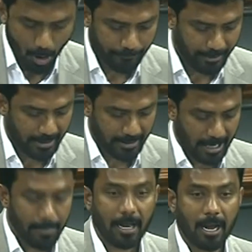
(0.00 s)
of the
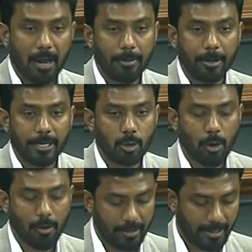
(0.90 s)
tribal communities to
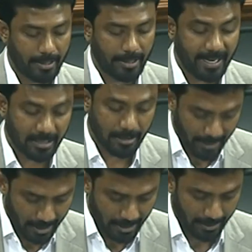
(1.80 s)
our nation
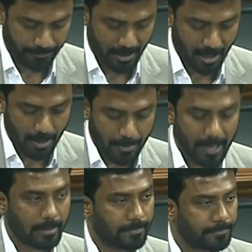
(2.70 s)
building.
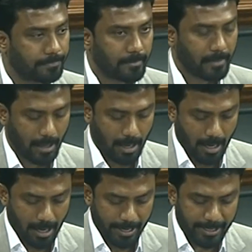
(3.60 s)
But
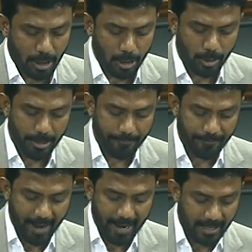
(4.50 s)
it is also a
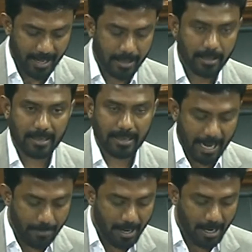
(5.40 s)
fact that
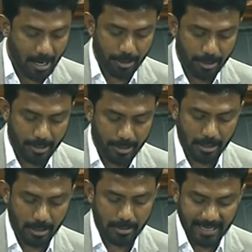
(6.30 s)
tribal communities are
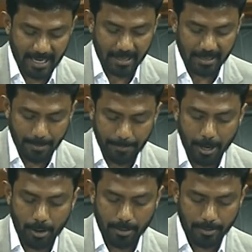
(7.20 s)
still
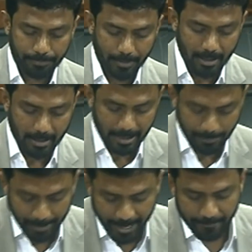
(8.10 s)
deprived,
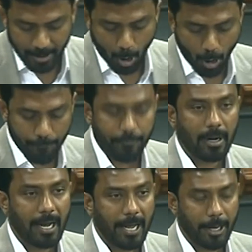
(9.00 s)
deprived of
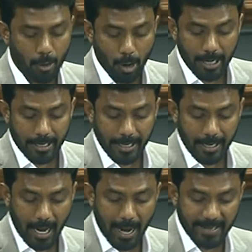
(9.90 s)
equality
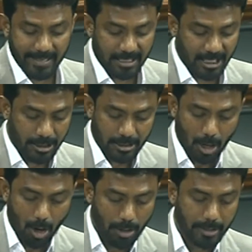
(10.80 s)
and justice
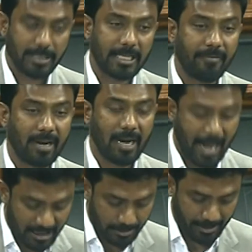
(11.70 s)
on several
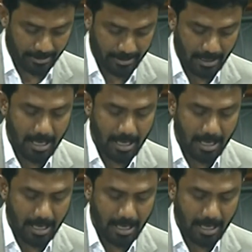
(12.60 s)
aspects.